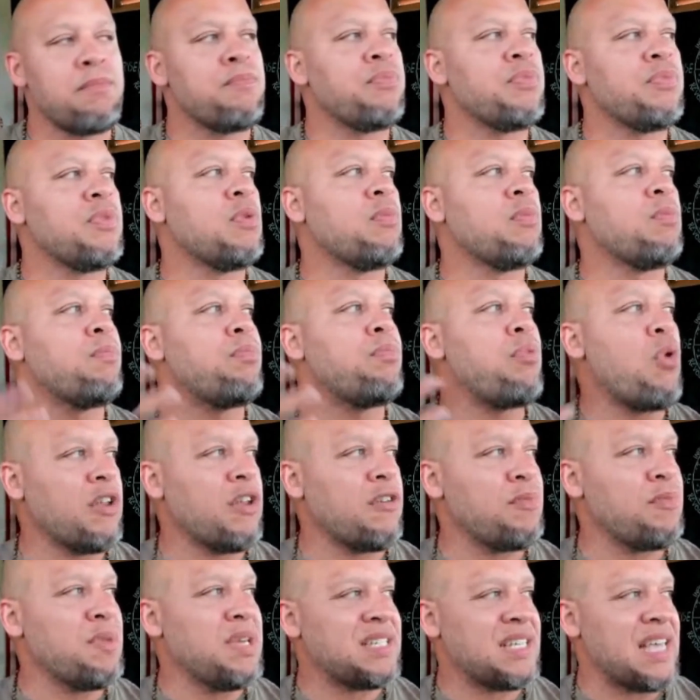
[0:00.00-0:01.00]
The point of
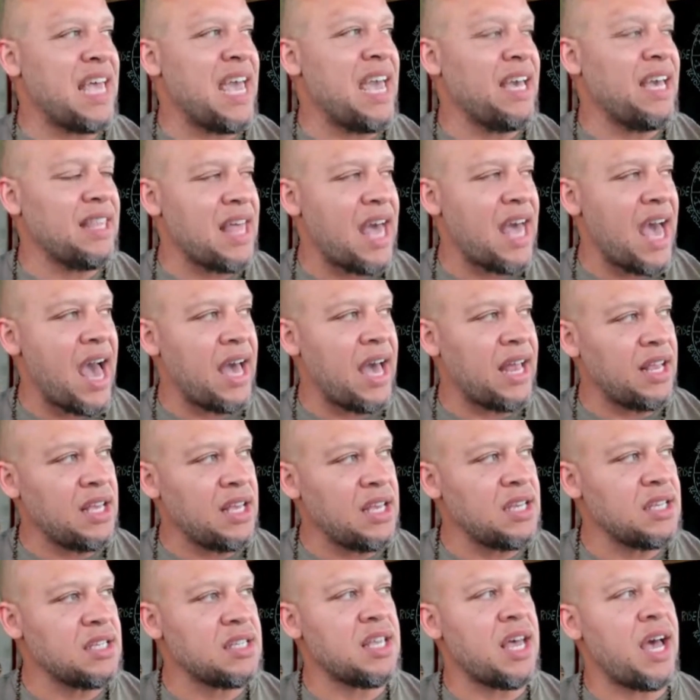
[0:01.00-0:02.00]
me saying that
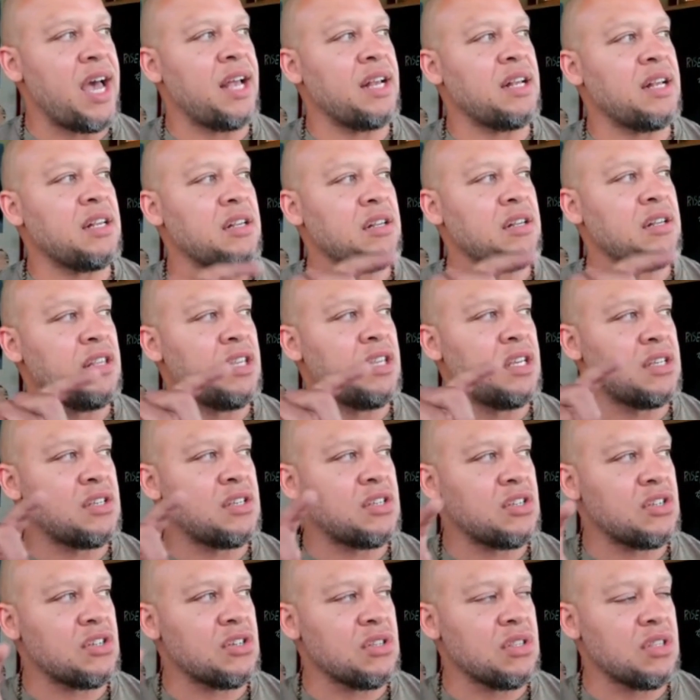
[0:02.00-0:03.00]
is that
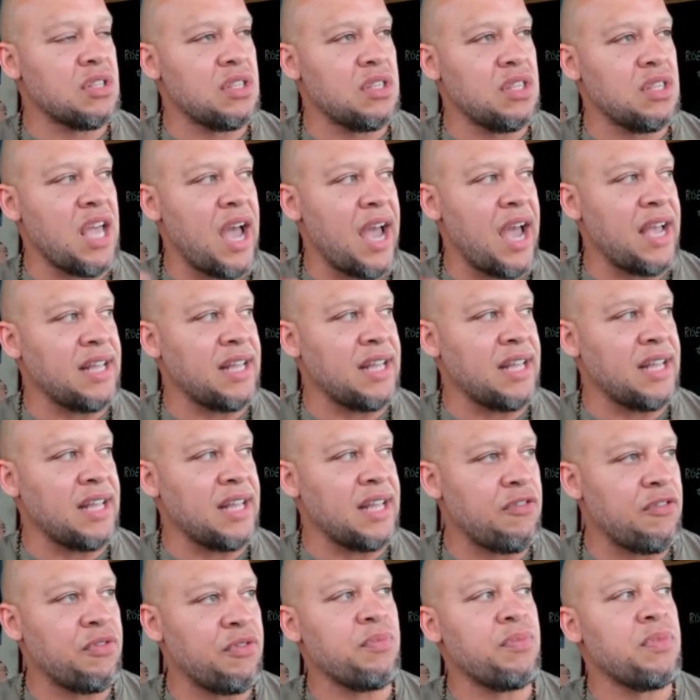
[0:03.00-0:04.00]
this, the
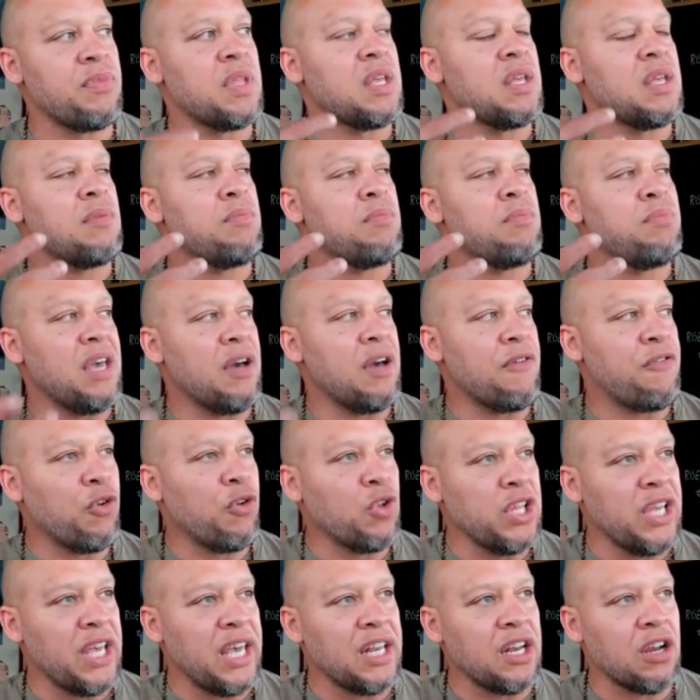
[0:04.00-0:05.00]
idea of being a
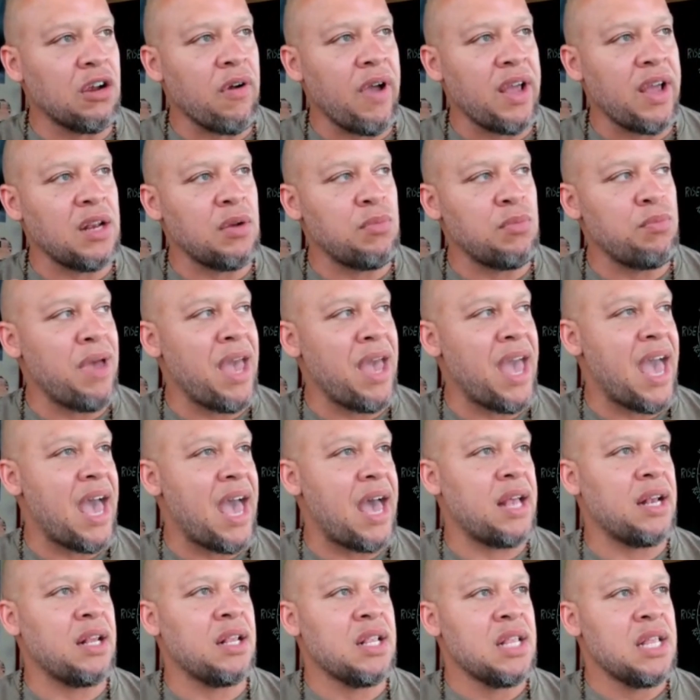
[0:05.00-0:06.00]
fully integrated
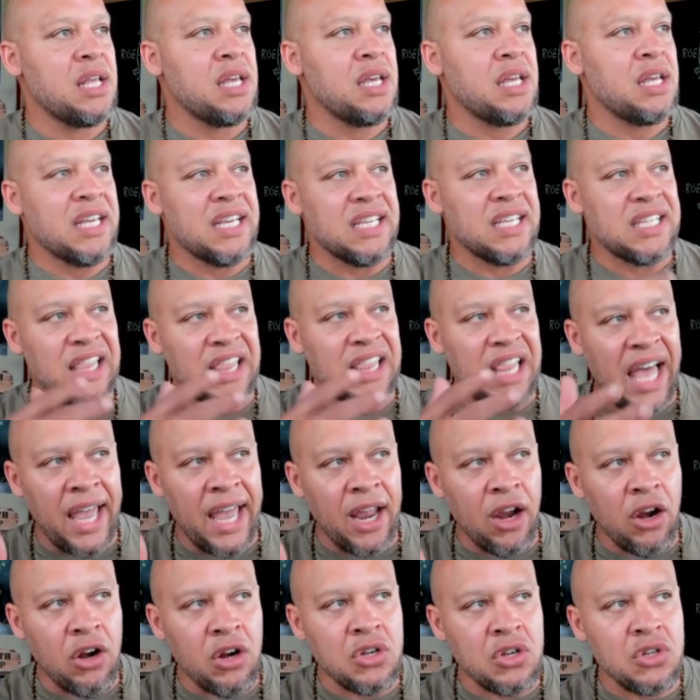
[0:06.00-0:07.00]
man is
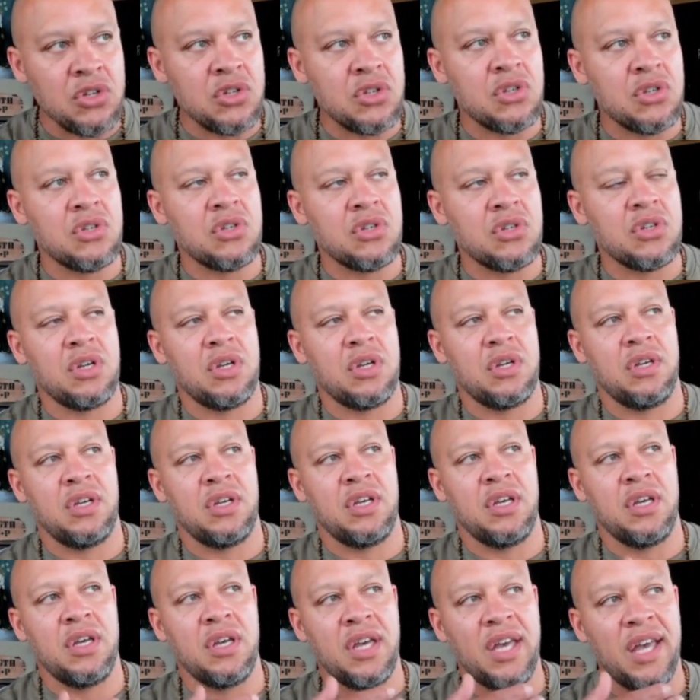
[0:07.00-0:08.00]
layers,
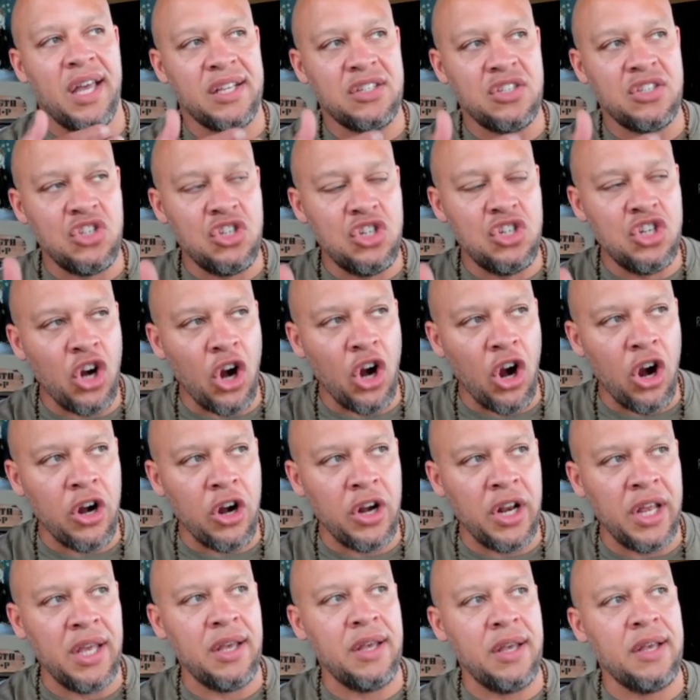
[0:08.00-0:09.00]
it's
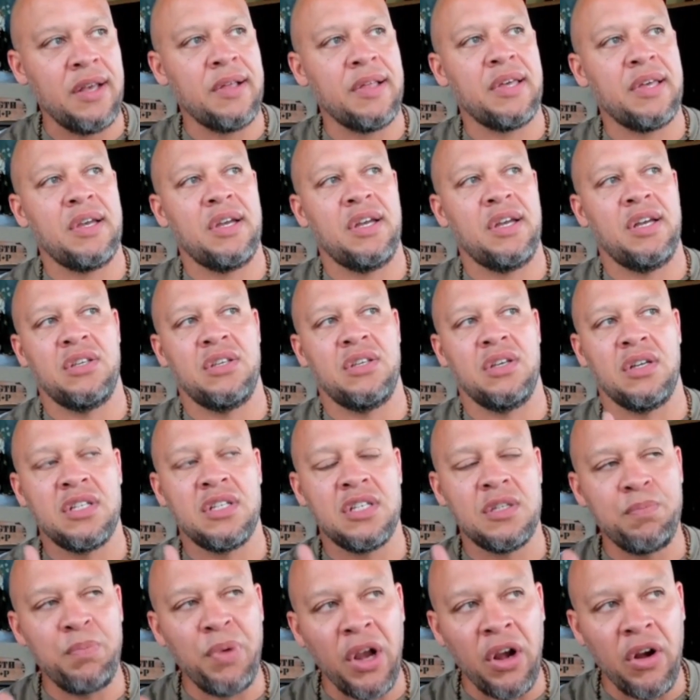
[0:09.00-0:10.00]
journey, it's
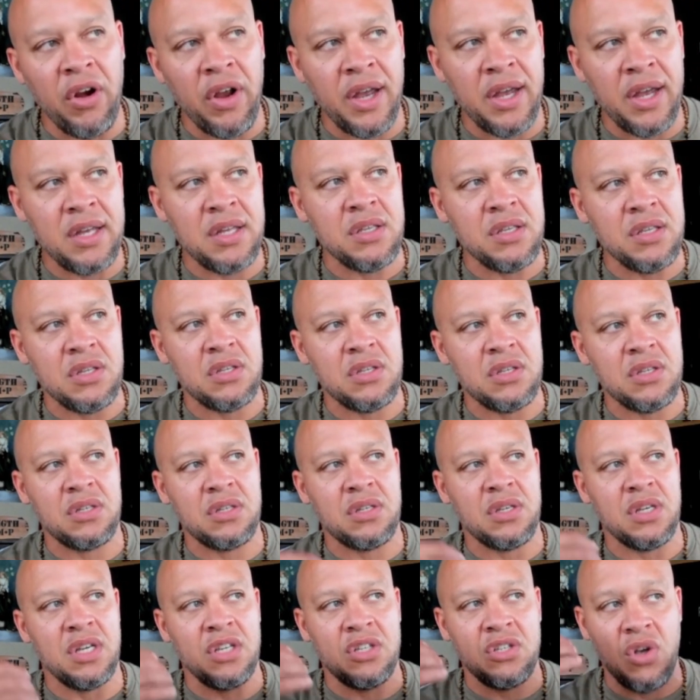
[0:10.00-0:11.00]

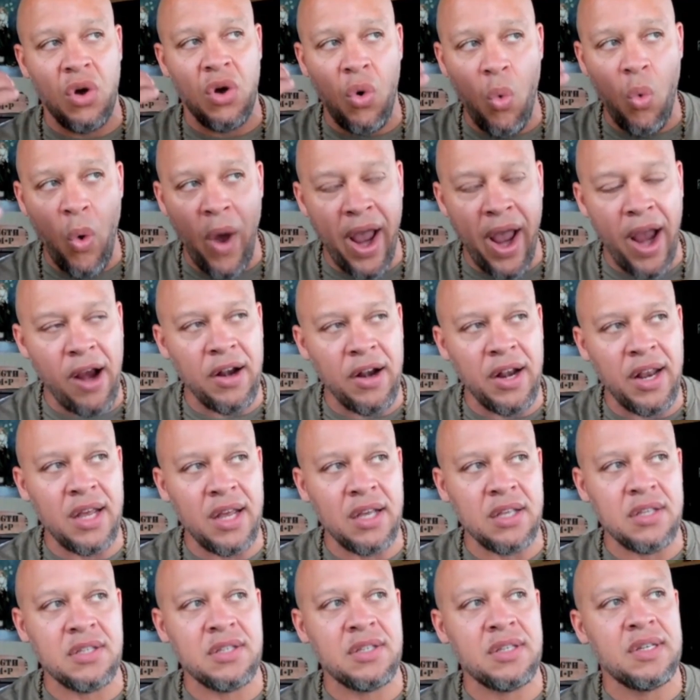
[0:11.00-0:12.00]
experience, it's
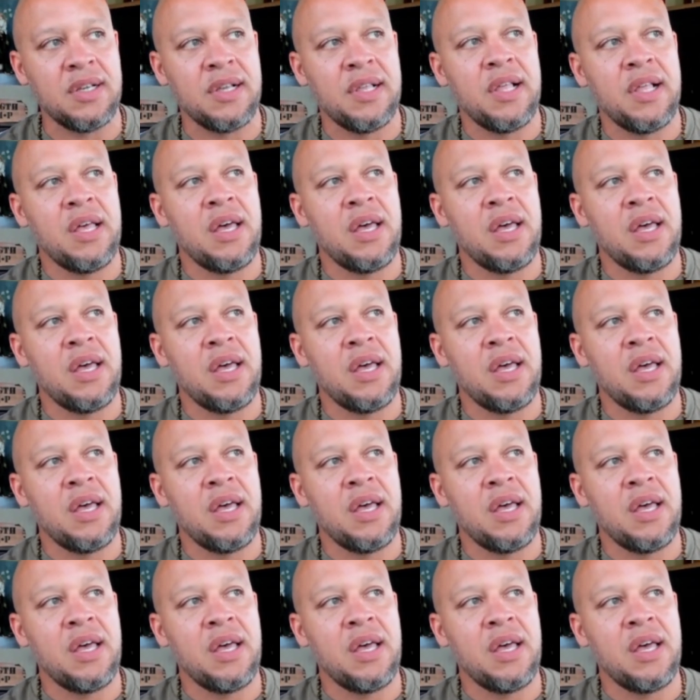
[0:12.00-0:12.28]
awareness.